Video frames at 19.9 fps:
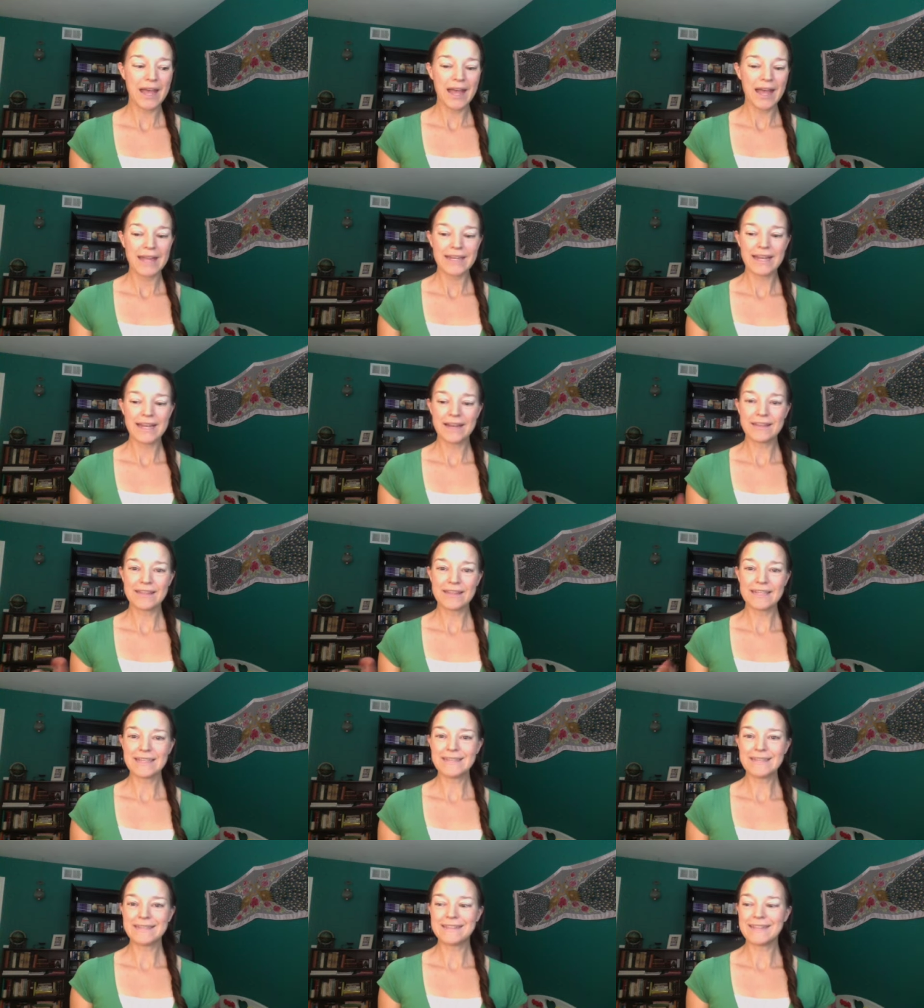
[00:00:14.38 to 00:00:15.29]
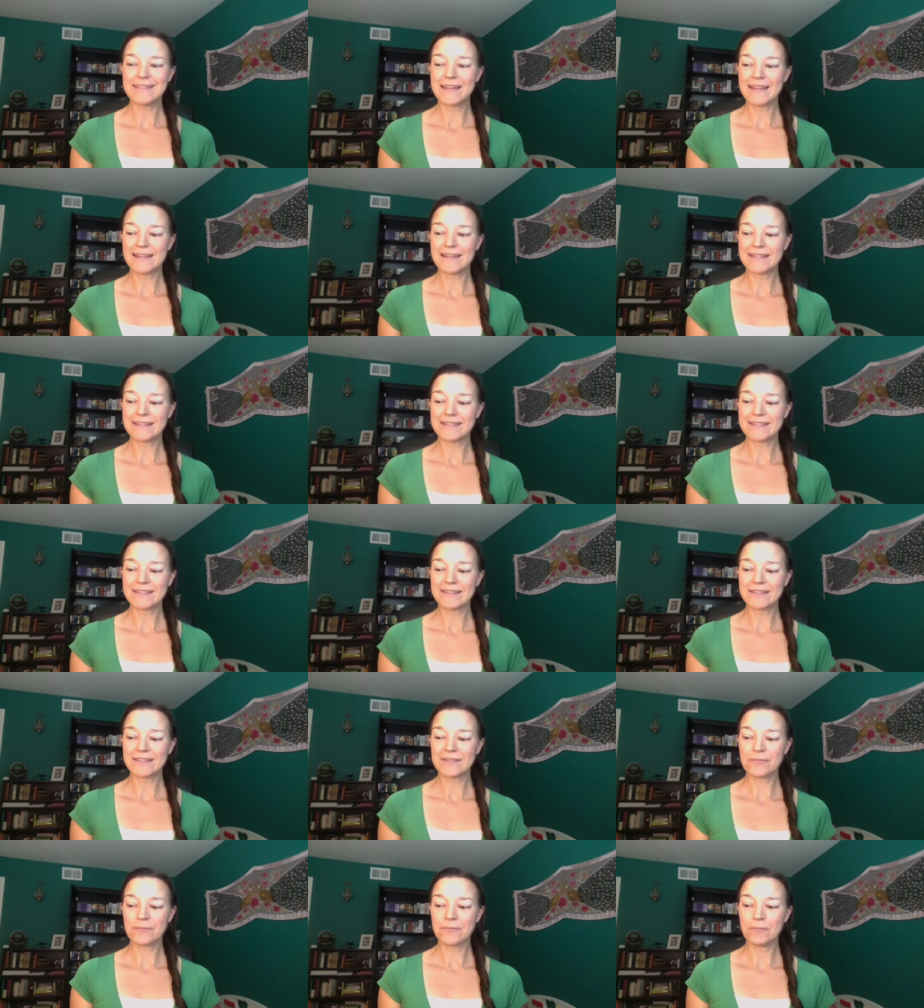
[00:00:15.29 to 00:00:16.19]
Now these
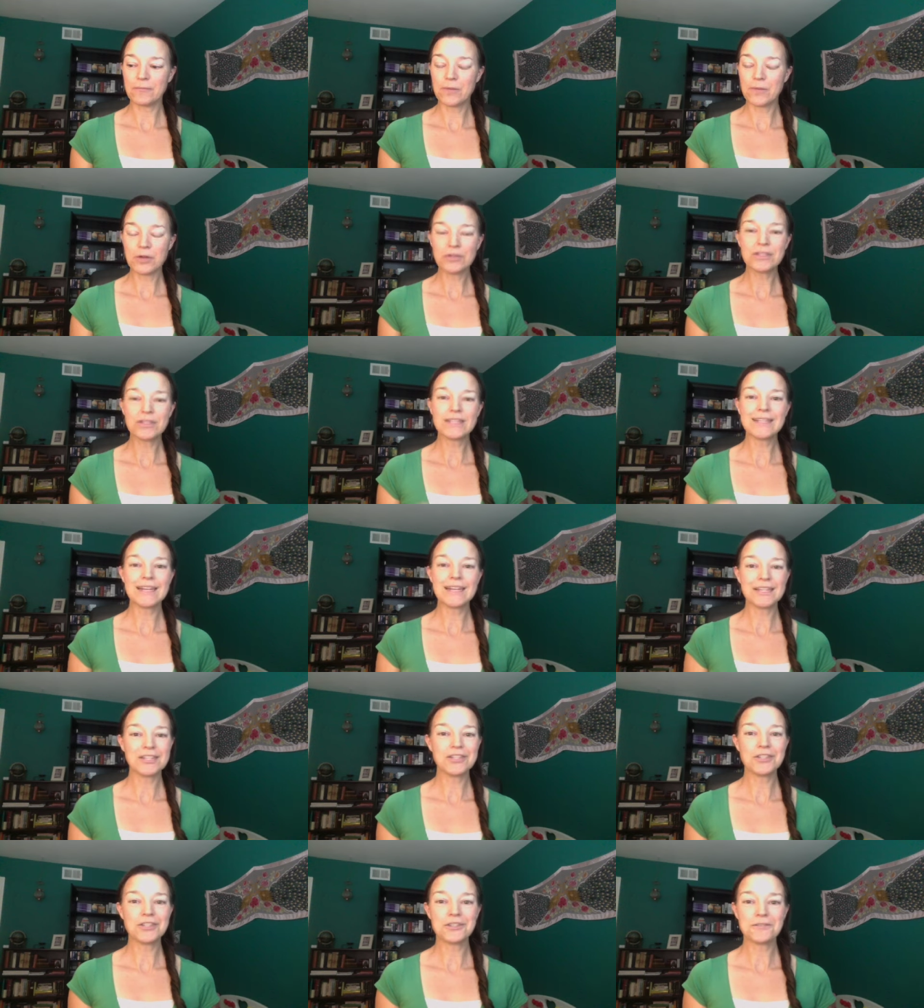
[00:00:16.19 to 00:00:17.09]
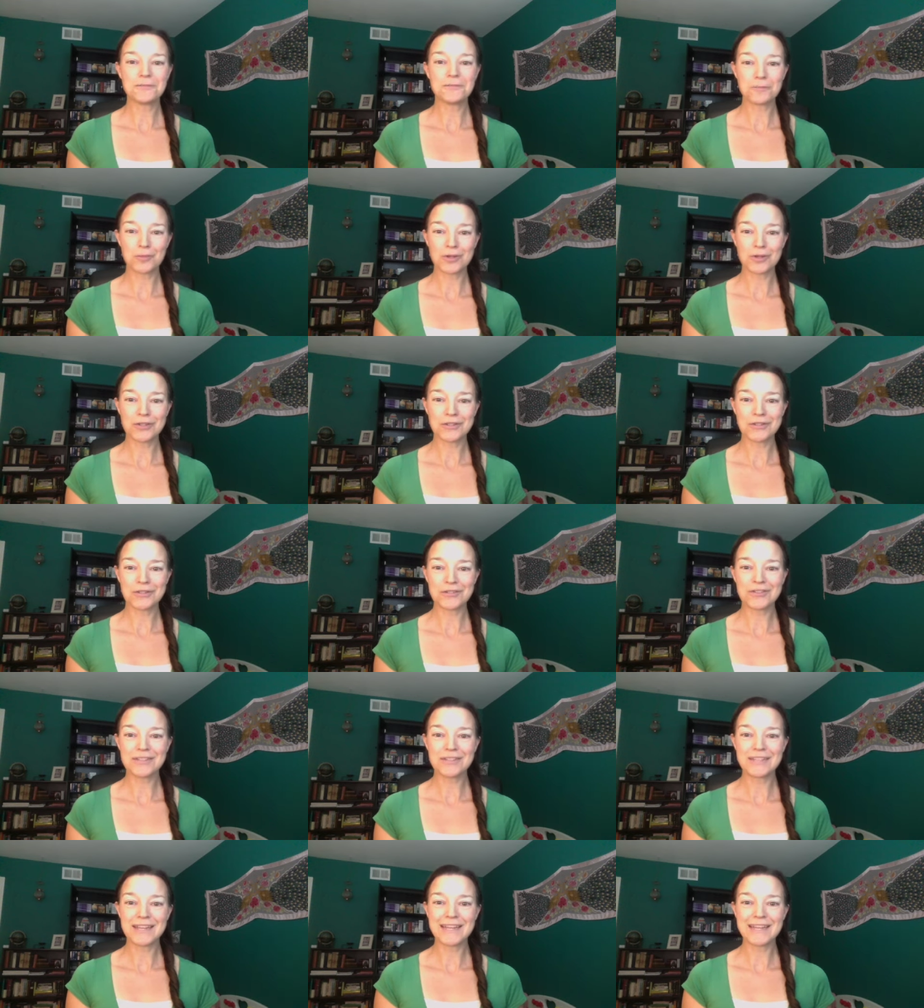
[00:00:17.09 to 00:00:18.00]
decks, mostly I just use for personal
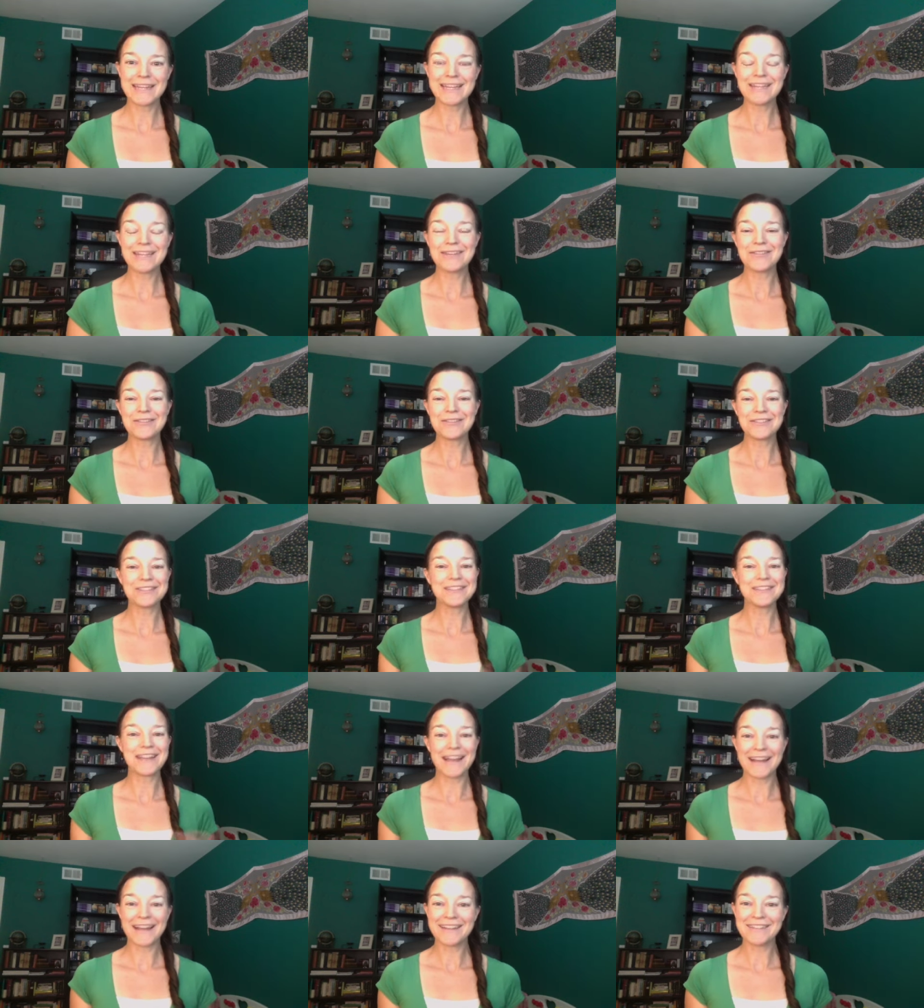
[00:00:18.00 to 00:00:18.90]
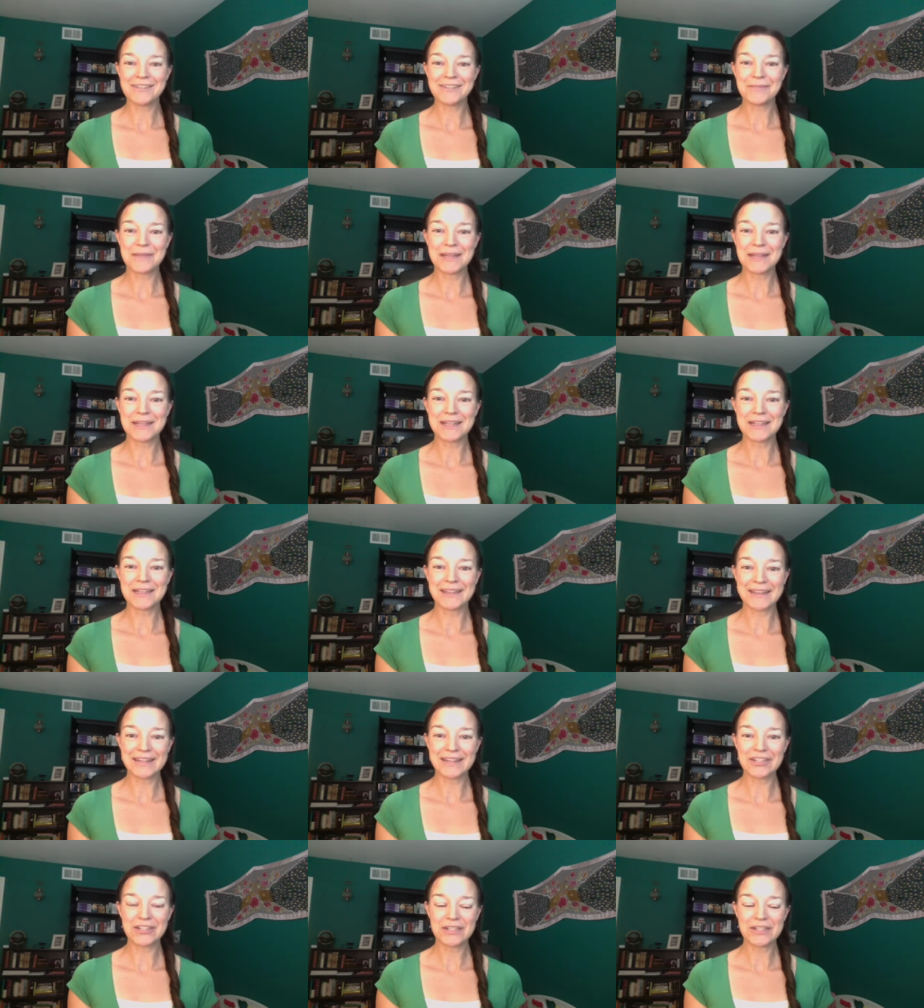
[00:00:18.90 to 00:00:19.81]
study or just to add to my
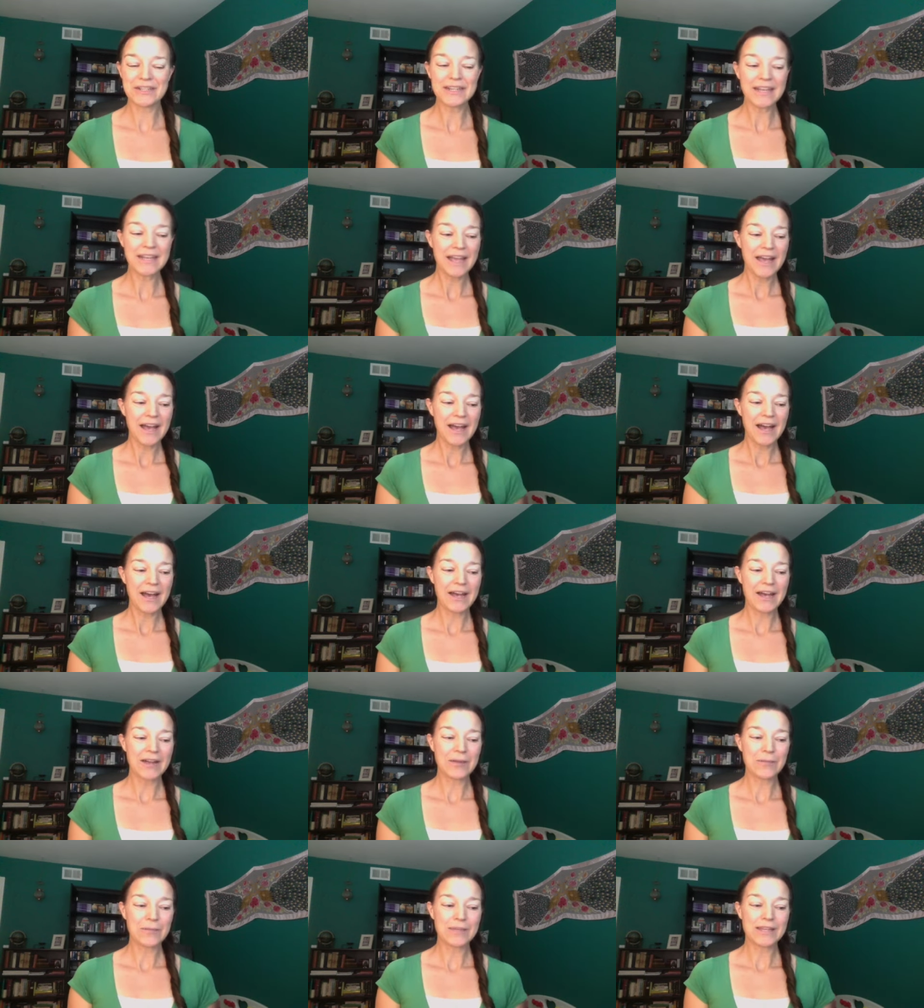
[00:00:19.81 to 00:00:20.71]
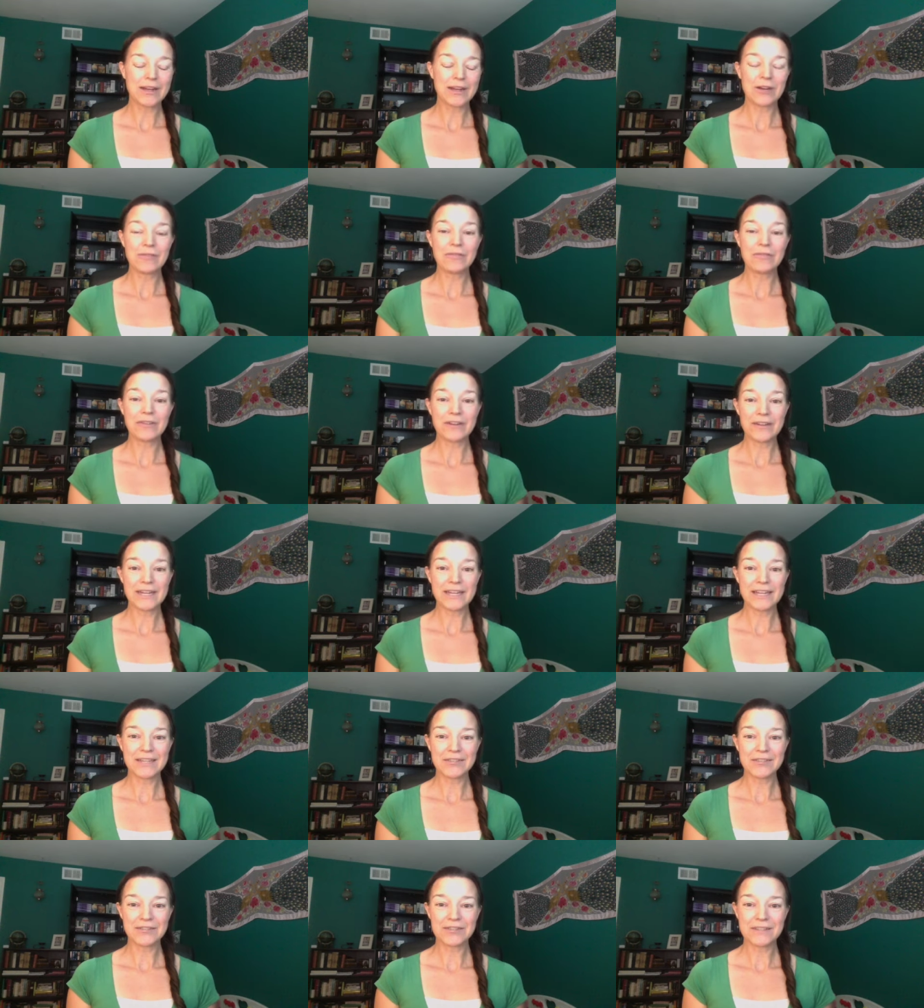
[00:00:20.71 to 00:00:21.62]
collection, um, but they are very
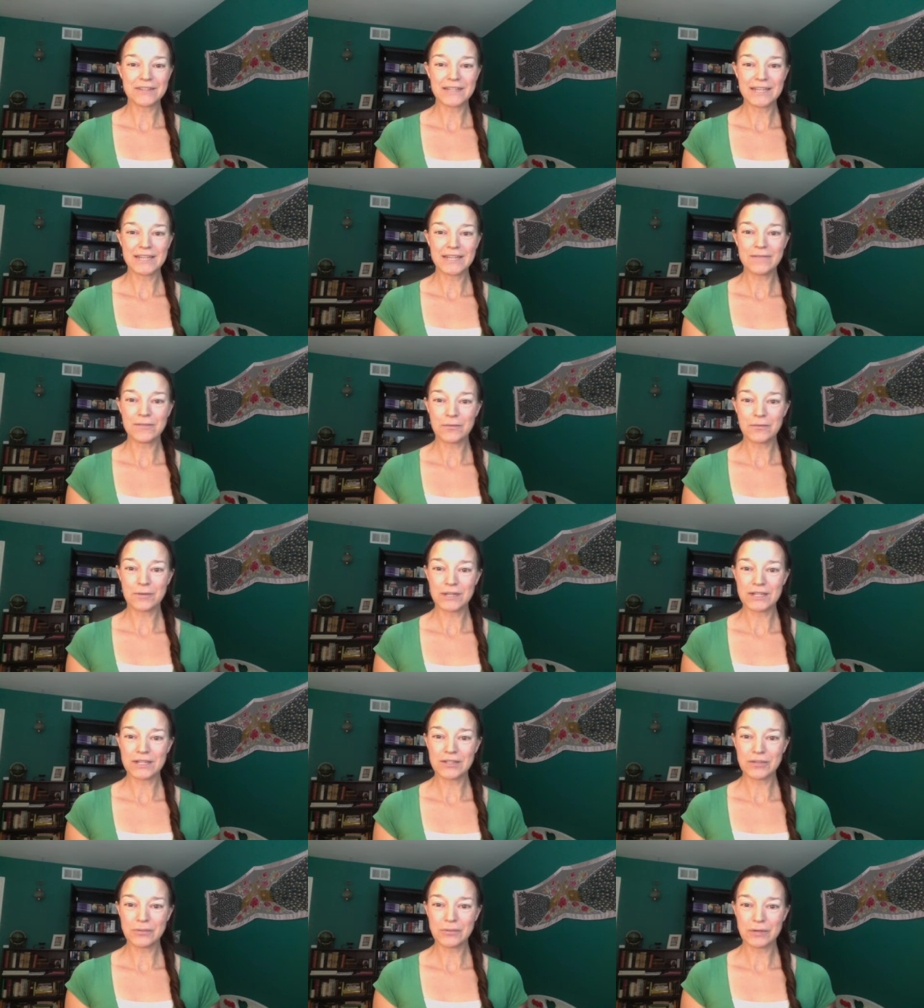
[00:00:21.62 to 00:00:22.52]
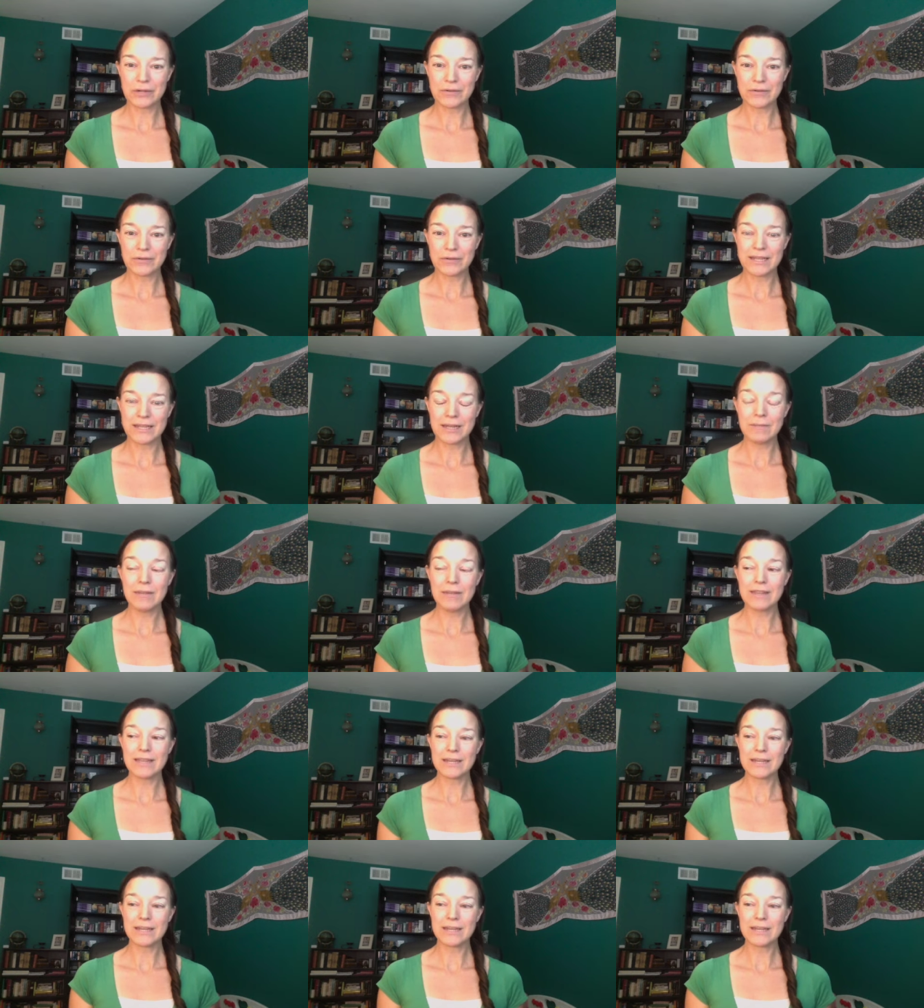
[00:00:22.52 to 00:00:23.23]
interesting if you wanted to work with them.